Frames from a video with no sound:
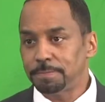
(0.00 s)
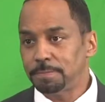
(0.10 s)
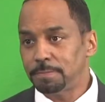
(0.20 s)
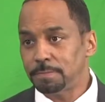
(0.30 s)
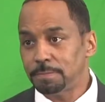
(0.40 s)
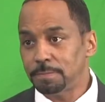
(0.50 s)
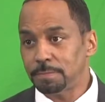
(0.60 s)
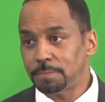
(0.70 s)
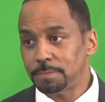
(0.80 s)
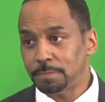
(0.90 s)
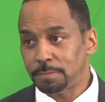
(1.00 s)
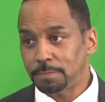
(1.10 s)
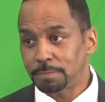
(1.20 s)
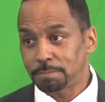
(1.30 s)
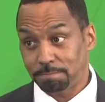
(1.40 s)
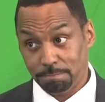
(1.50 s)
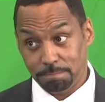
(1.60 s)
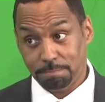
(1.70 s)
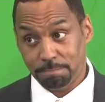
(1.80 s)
(no one is talking)